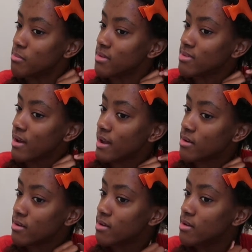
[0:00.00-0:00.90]
to be
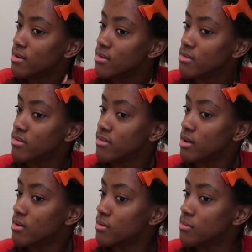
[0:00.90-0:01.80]
tighter.
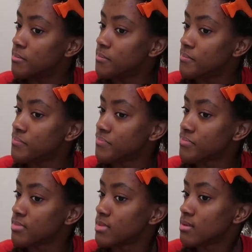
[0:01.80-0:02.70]
So,
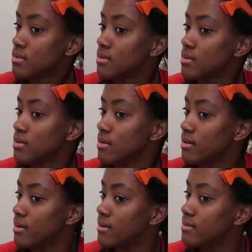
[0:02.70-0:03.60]

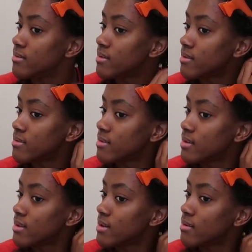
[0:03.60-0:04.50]
alright,
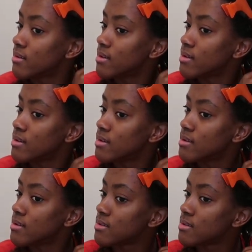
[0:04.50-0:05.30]
sectioning it out again.